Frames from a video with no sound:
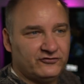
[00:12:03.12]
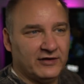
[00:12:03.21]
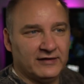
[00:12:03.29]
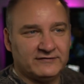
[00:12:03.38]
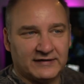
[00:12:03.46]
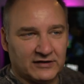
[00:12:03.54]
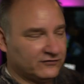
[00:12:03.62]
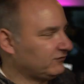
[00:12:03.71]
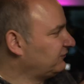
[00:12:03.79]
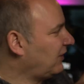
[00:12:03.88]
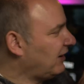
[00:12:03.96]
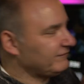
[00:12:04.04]
shell, it's like a
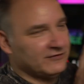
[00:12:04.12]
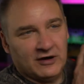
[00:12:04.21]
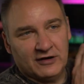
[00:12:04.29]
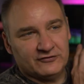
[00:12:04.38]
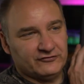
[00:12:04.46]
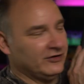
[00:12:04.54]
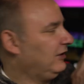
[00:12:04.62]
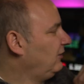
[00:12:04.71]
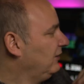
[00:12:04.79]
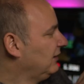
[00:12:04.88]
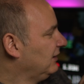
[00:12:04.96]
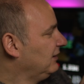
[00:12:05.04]
soft hard shell.
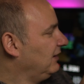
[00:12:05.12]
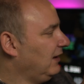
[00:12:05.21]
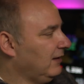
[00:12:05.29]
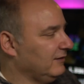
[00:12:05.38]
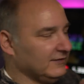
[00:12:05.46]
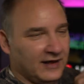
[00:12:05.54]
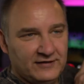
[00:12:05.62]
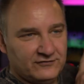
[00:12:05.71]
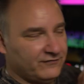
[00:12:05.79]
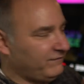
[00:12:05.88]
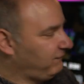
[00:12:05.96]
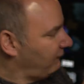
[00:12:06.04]
Nice
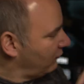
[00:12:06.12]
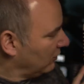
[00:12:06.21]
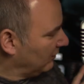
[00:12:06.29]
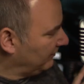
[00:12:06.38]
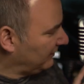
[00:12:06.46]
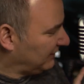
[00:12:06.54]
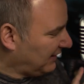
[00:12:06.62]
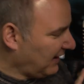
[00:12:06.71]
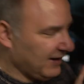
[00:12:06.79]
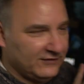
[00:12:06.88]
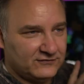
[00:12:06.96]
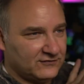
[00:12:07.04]
form
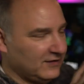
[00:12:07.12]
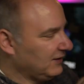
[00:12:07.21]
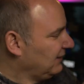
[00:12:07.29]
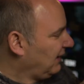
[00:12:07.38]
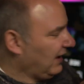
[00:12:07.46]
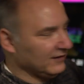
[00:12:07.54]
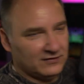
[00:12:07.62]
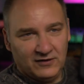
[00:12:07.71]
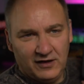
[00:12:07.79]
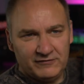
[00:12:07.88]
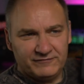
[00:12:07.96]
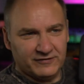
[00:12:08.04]
case. I
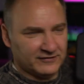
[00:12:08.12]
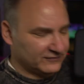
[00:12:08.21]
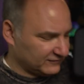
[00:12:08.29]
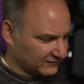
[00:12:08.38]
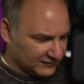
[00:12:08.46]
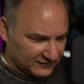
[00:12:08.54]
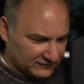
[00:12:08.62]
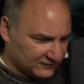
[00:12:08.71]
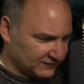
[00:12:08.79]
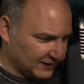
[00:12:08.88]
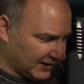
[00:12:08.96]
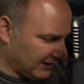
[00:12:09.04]
love this, the
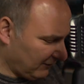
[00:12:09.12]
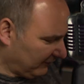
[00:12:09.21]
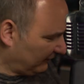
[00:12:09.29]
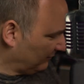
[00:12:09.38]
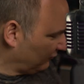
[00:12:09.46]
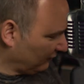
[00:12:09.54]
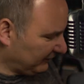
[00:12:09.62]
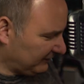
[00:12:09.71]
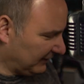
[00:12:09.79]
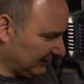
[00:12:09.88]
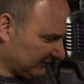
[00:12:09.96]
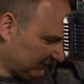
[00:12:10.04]
style and the
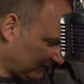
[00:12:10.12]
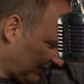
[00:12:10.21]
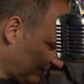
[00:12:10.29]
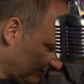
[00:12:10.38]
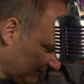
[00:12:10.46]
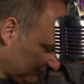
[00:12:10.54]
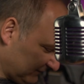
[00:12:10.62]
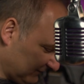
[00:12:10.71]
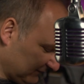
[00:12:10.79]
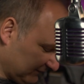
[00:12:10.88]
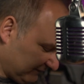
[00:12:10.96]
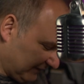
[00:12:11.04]
printing inside of this.
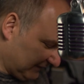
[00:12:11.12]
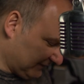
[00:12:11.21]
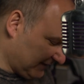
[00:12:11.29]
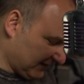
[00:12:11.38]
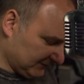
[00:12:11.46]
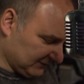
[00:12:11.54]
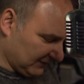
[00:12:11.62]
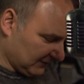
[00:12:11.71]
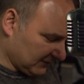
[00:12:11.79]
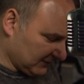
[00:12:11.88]
This is fantastic.